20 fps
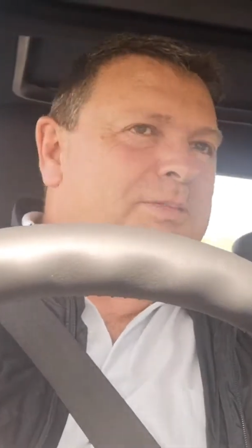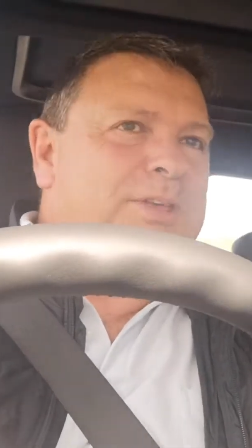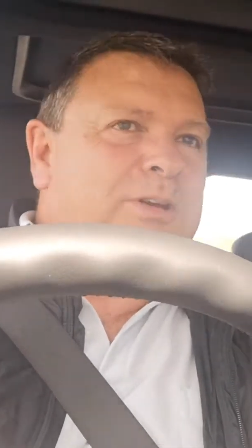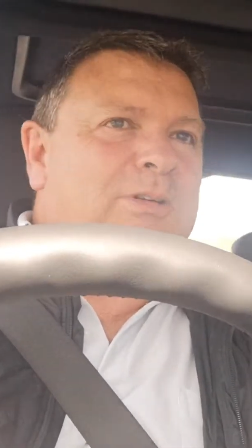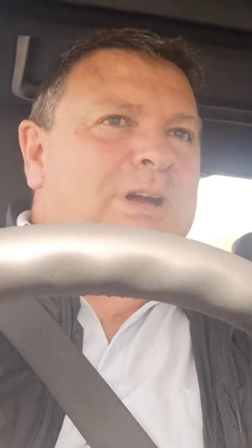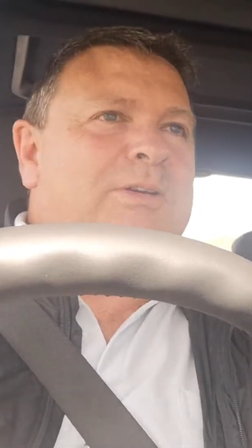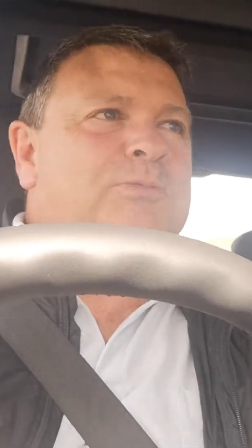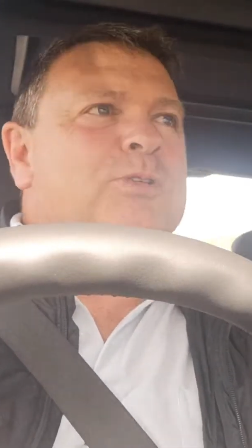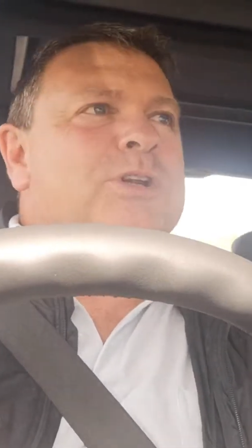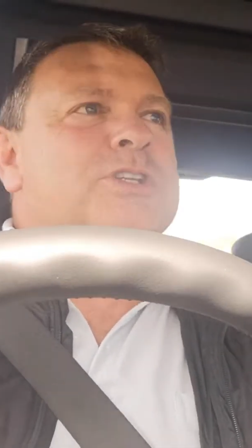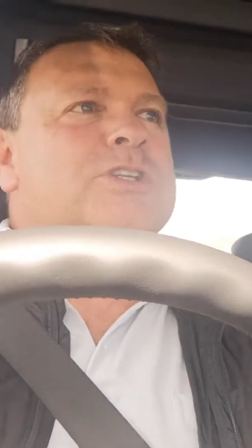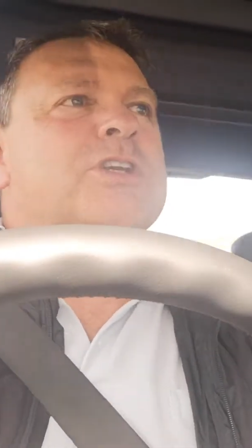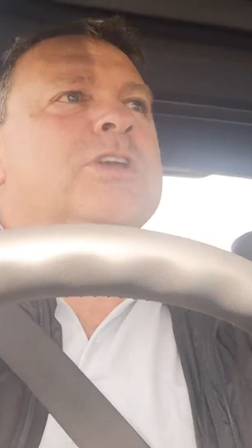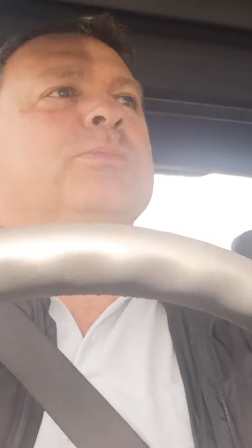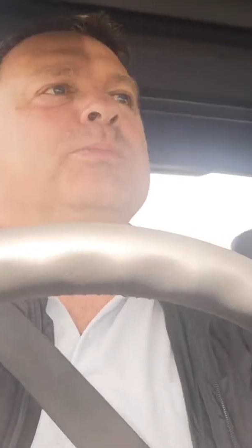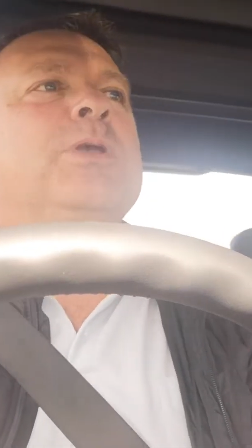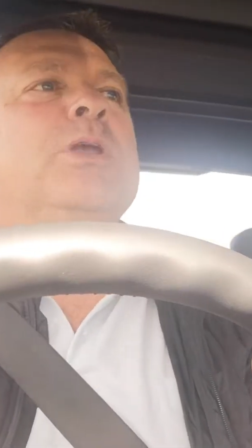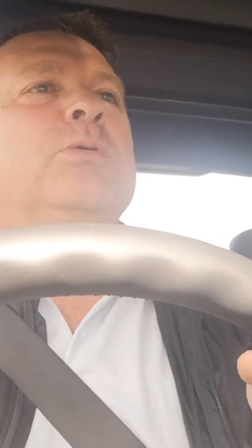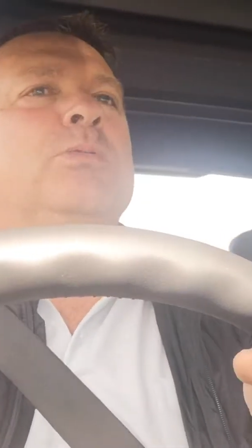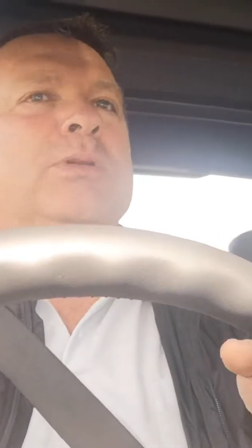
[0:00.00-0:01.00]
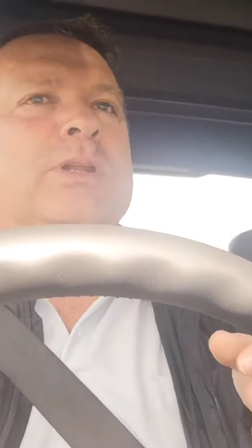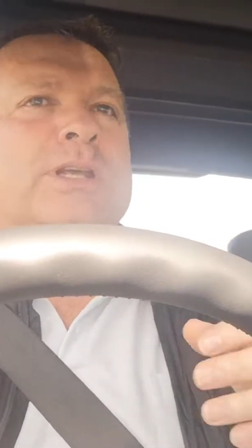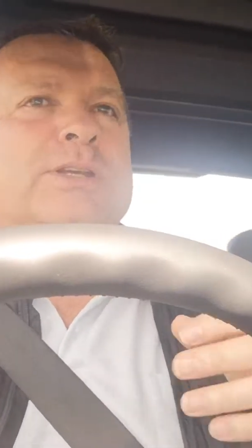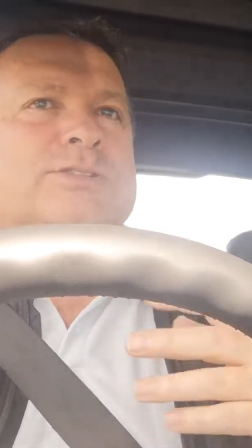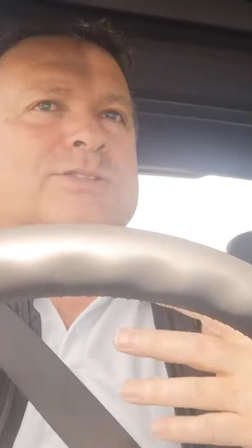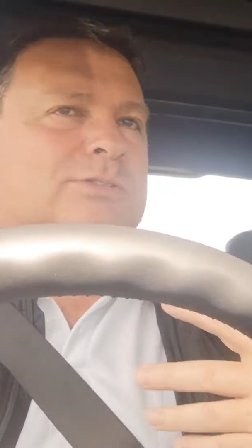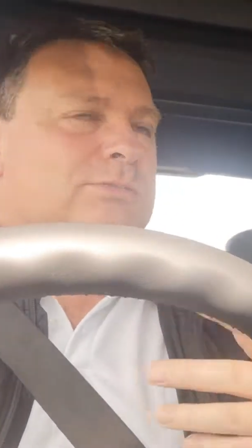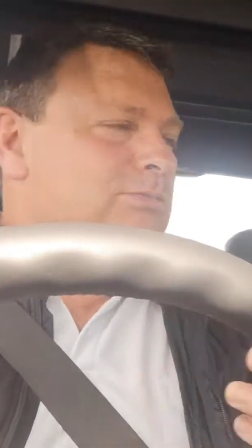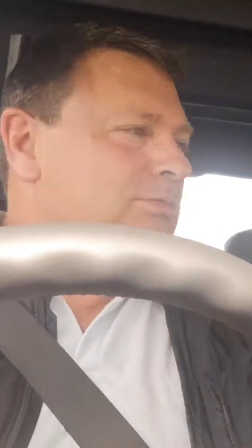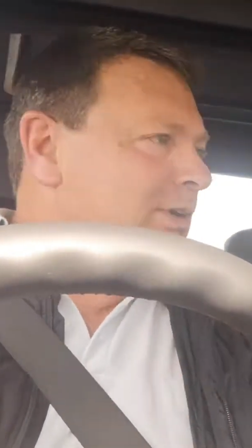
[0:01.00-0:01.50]
their average commute
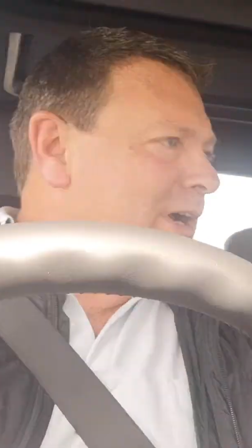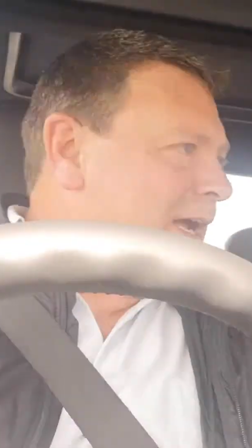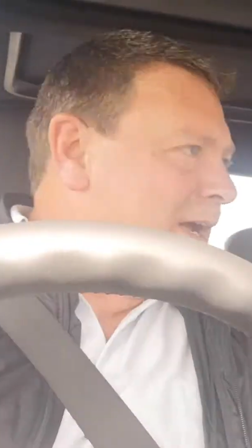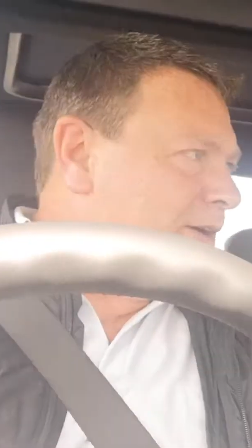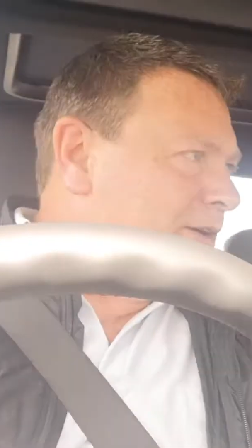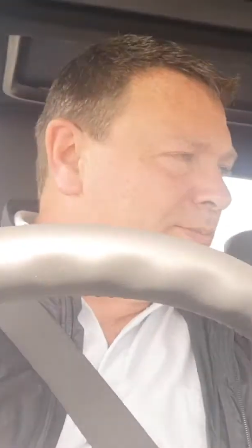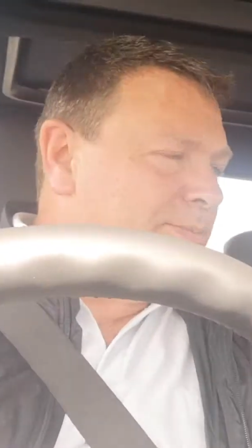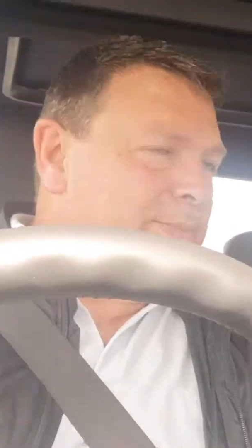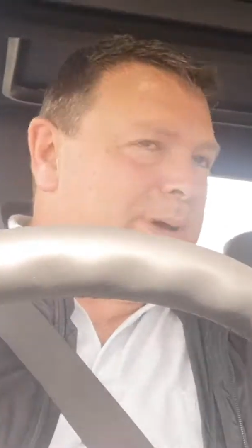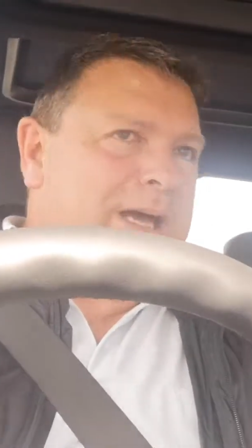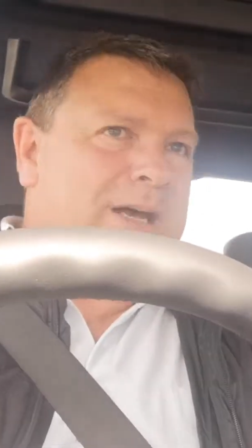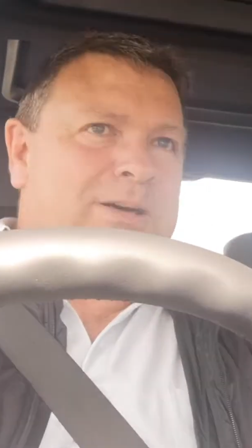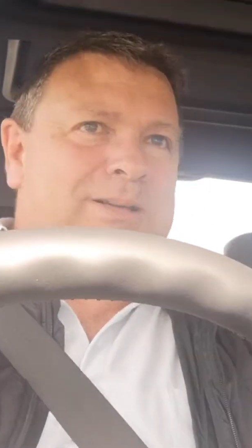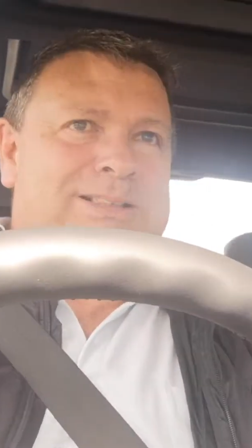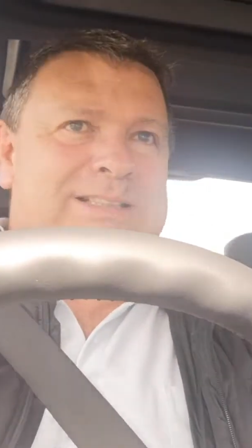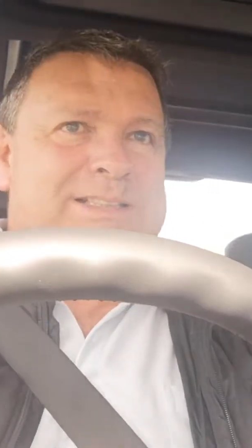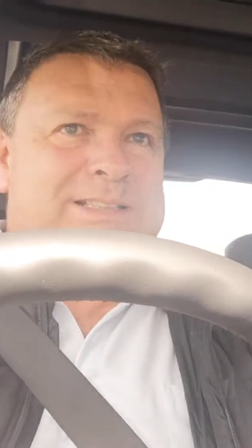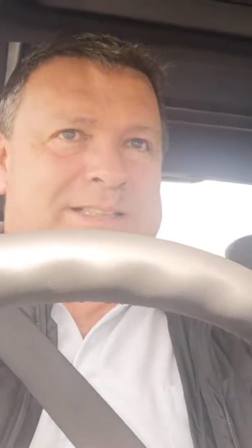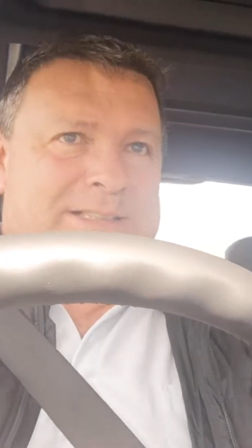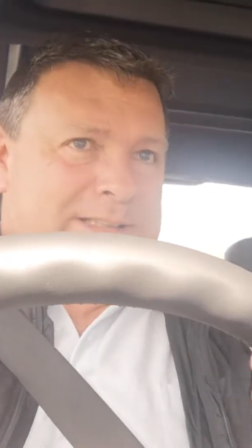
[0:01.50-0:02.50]
is around about